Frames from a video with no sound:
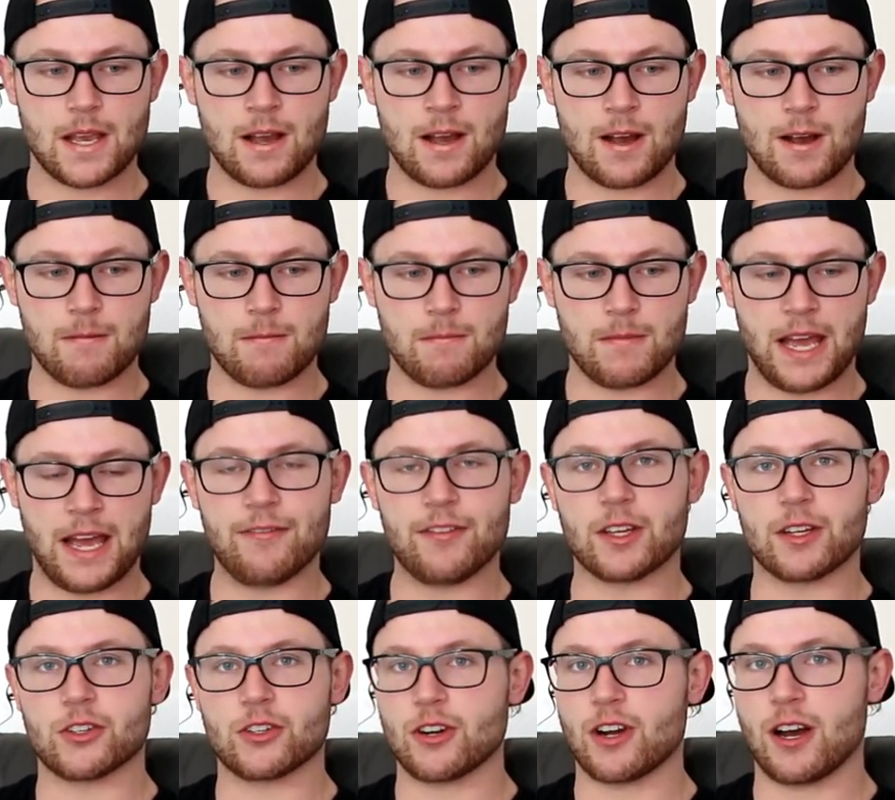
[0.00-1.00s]
um,
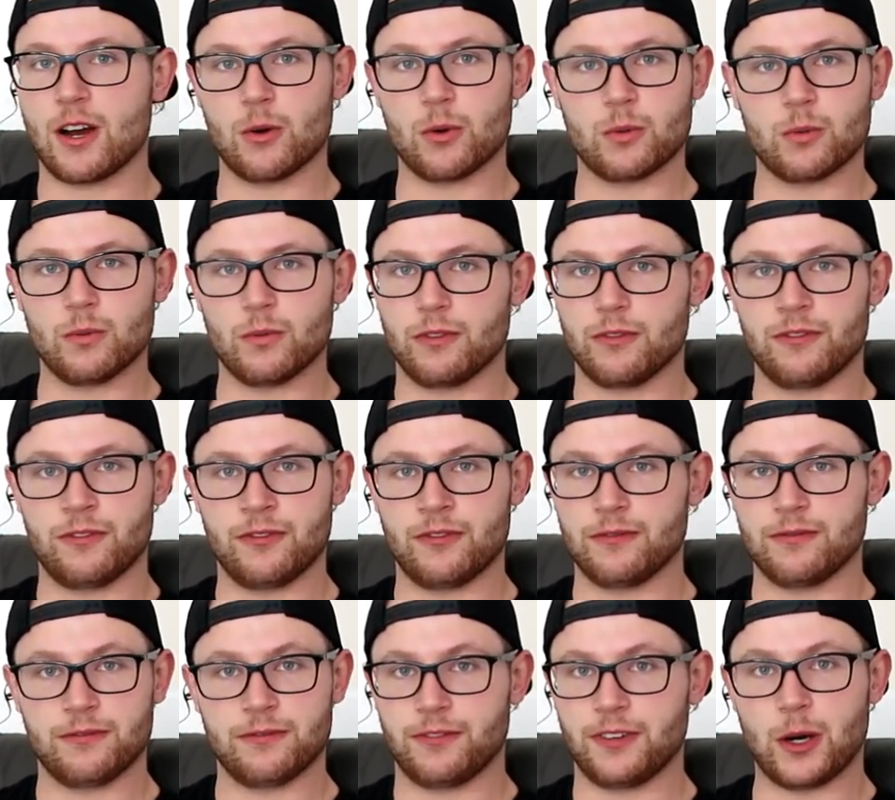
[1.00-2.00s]
having a child
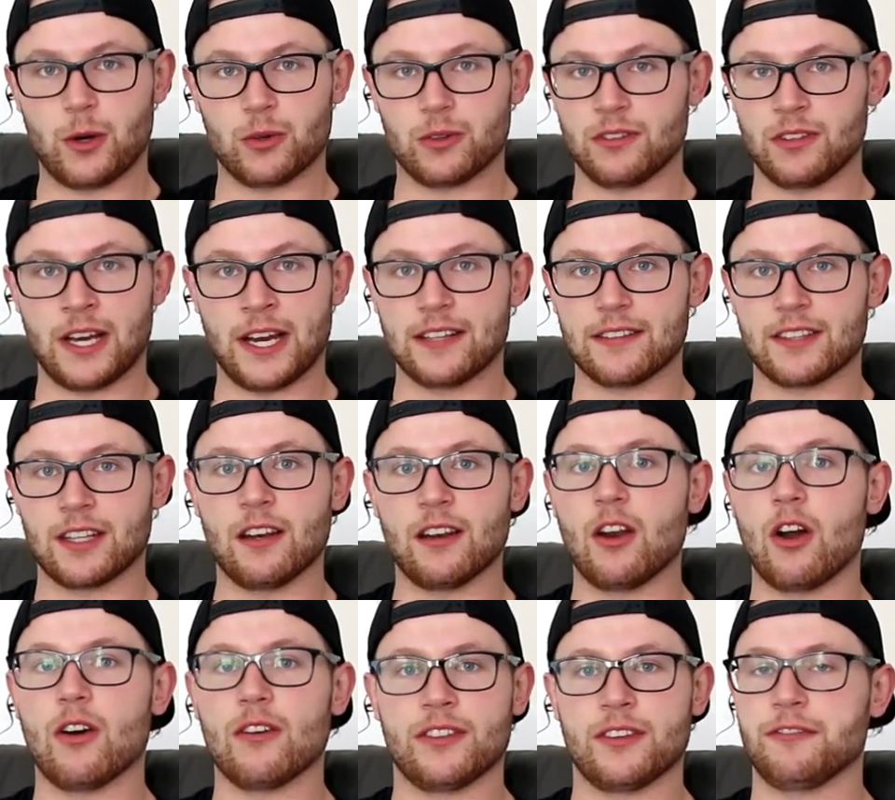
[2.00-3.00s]
felt like the
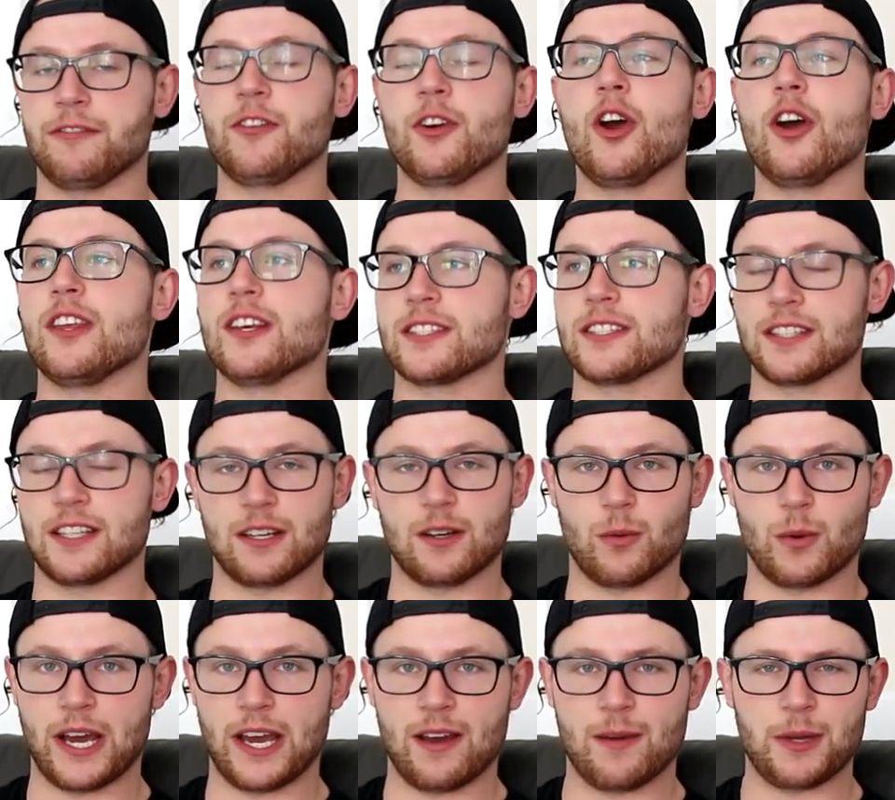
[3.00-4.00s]
lot, the furthest thing
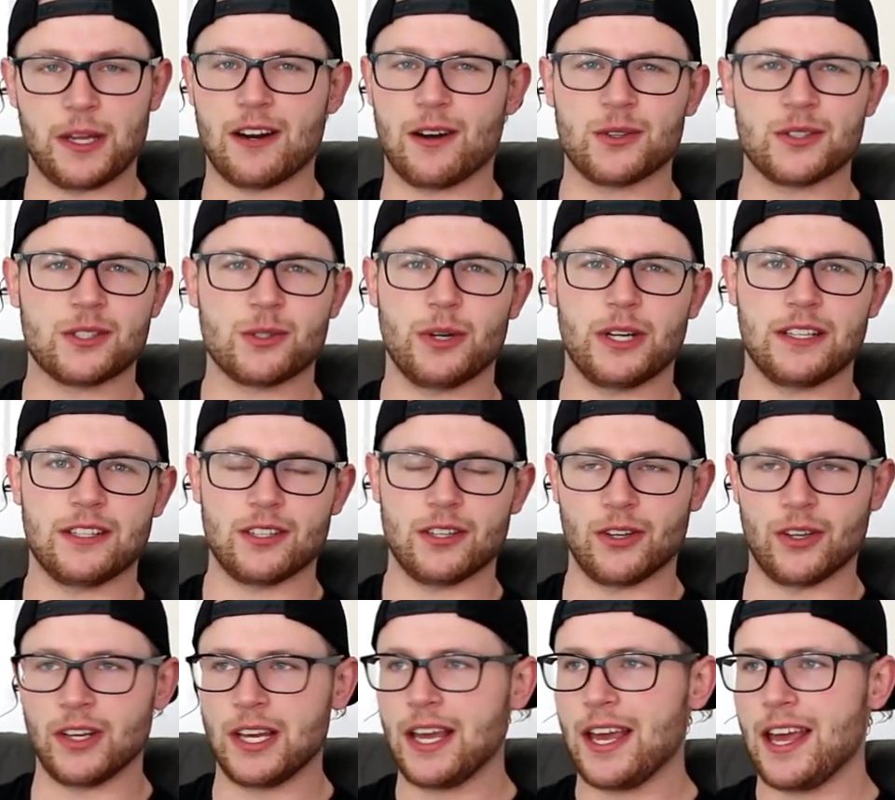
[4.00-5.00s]
away. I mean, I was
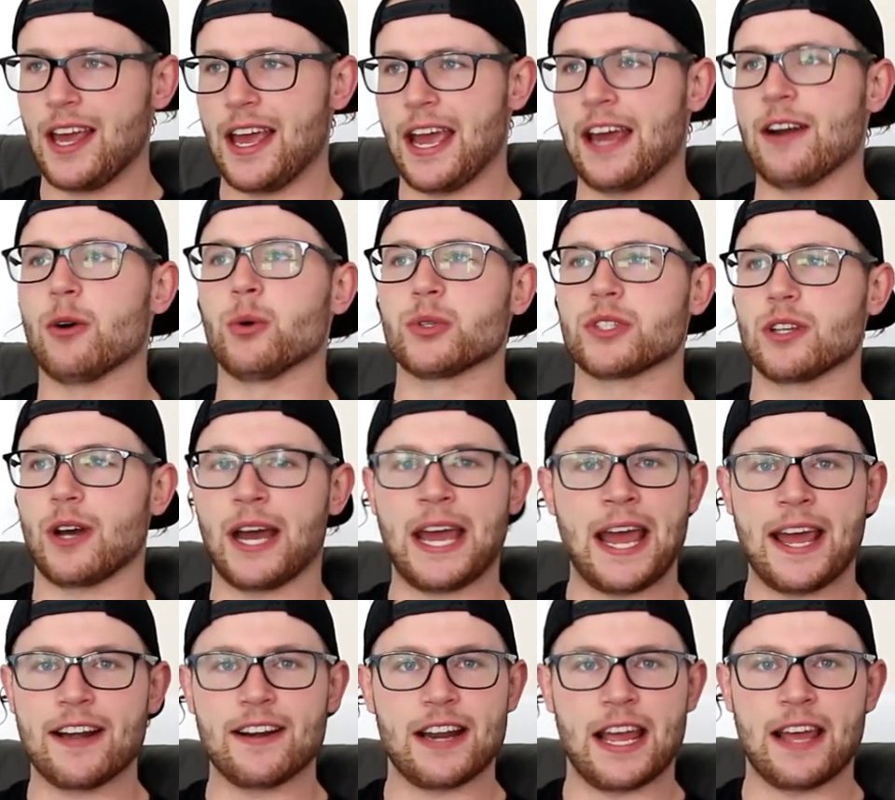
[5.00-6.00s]
twenty-two, and also I
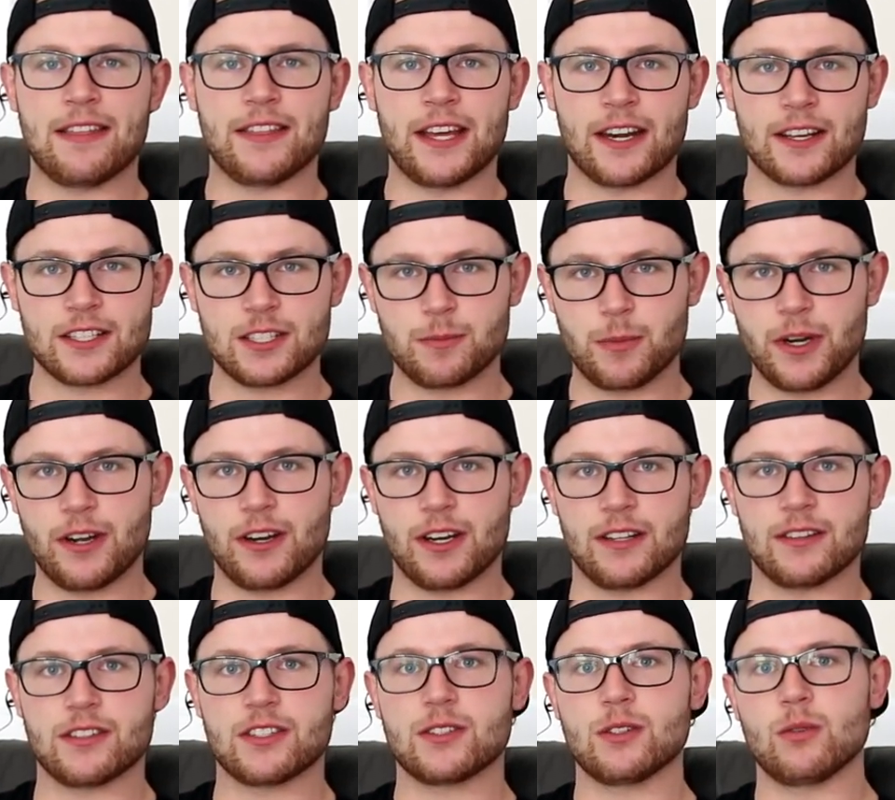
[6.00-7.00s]
hadn't had that
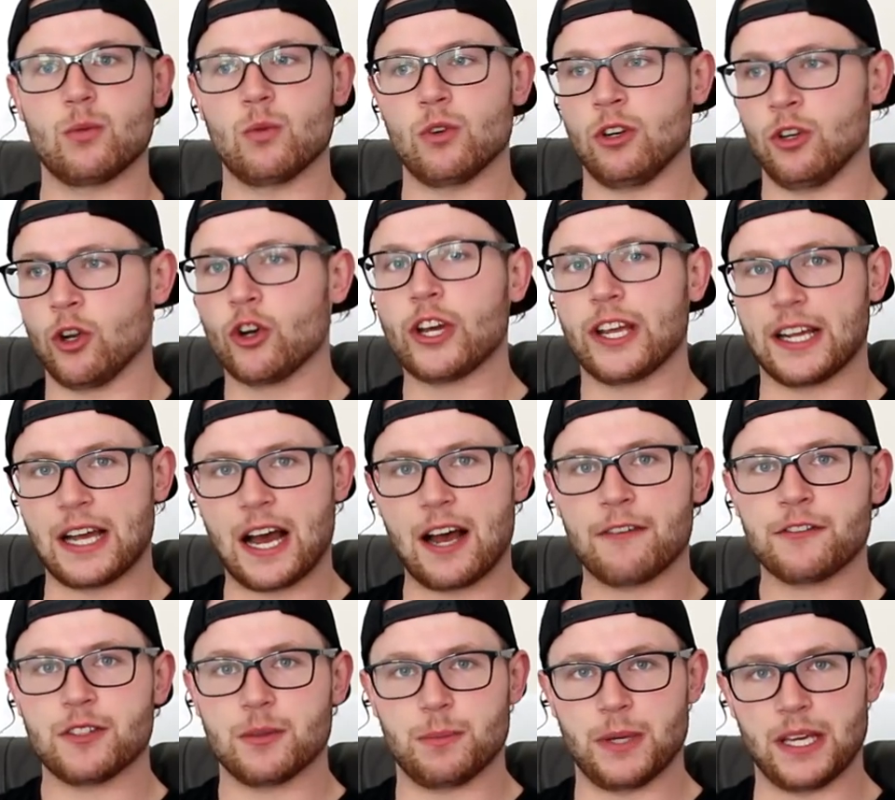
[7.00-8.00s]
experience looking
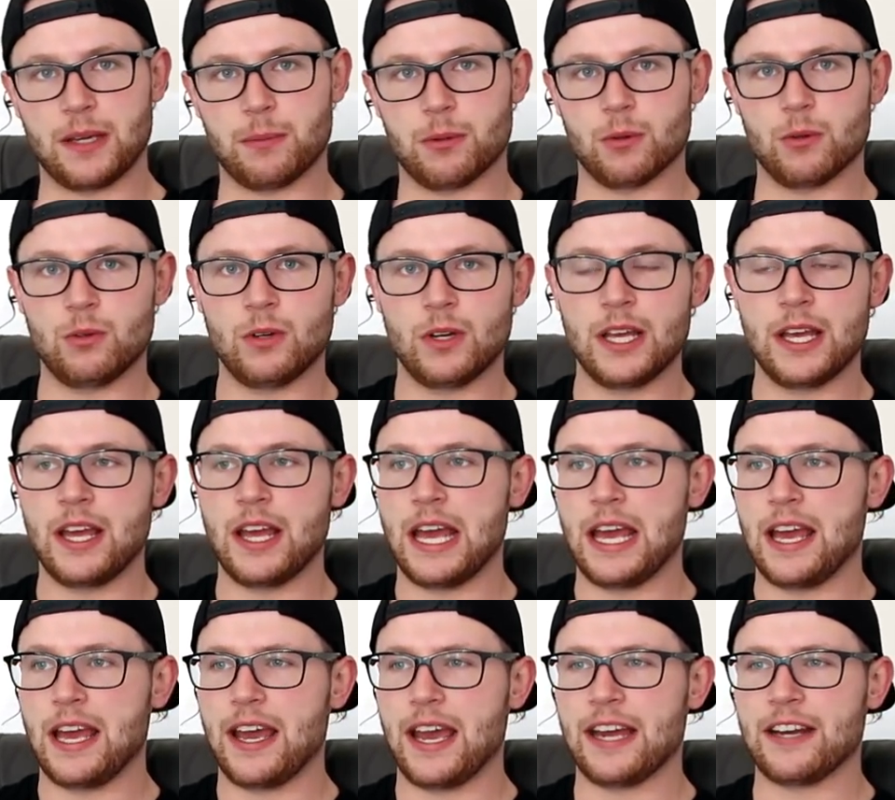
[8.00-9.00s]
after people,
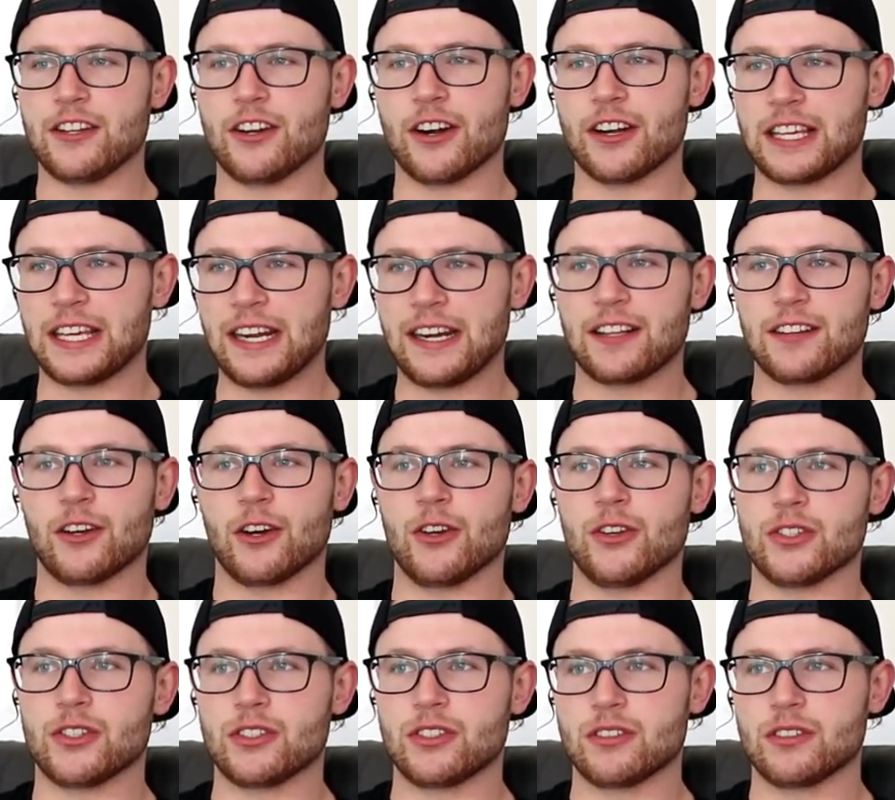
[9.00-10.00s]
and you know, getting
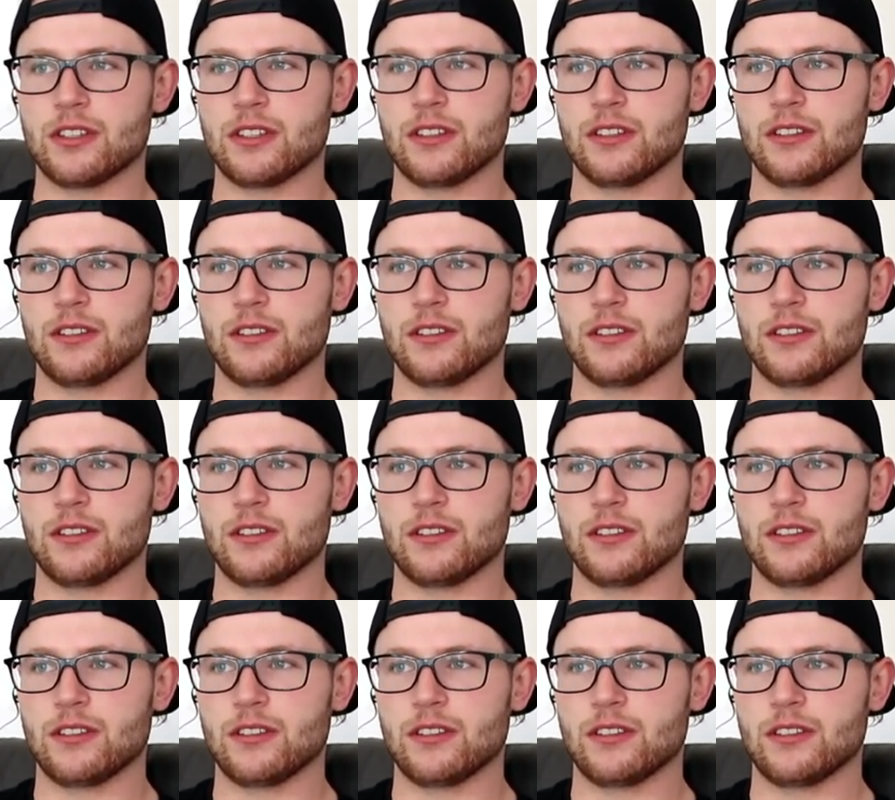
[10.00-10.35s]
those,